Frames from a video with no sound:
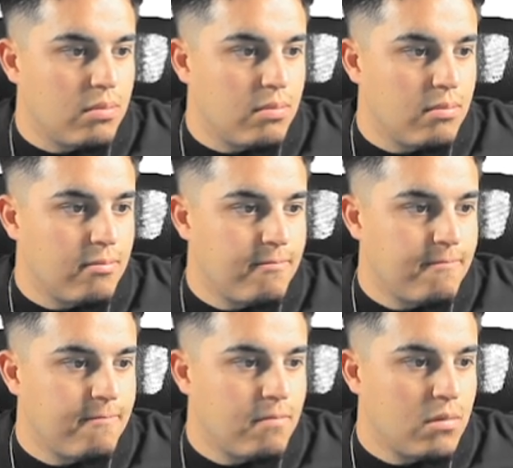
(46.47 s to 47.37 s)

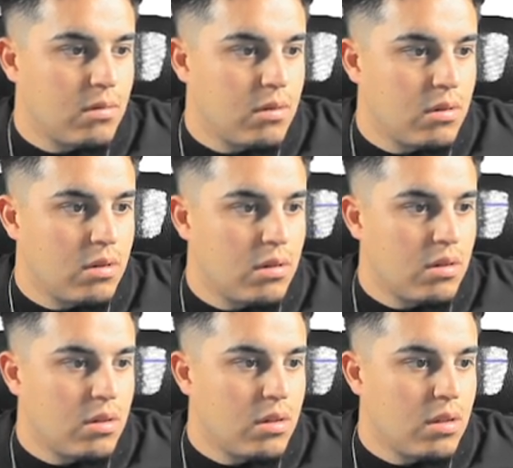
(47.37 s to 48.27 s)

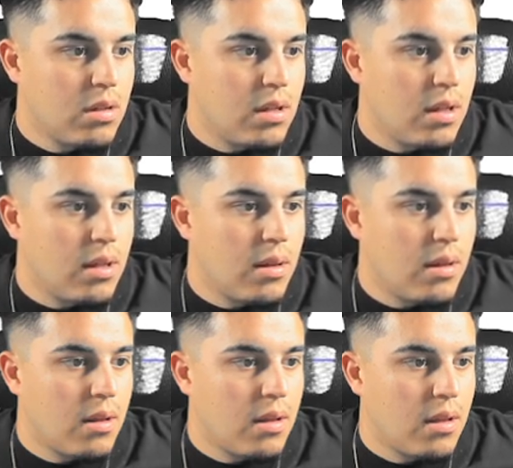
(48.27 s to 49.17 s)

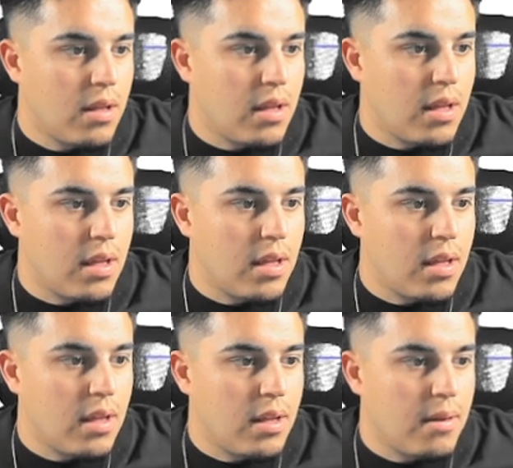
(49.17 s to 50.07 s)

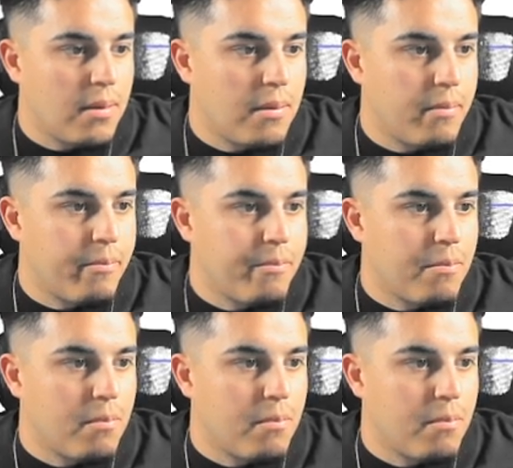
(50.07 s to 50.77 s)
[no speech]